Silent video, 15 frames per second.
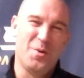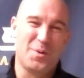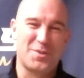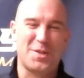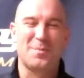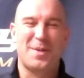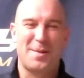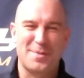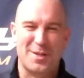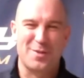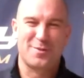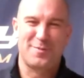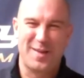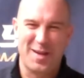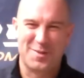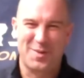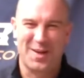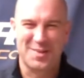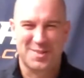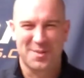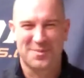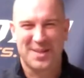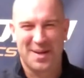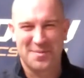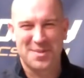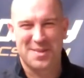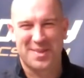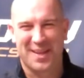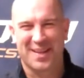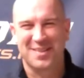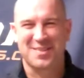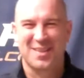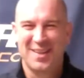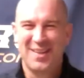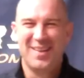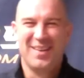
Well, sometimes it goes fast, right? Sometimes you think it's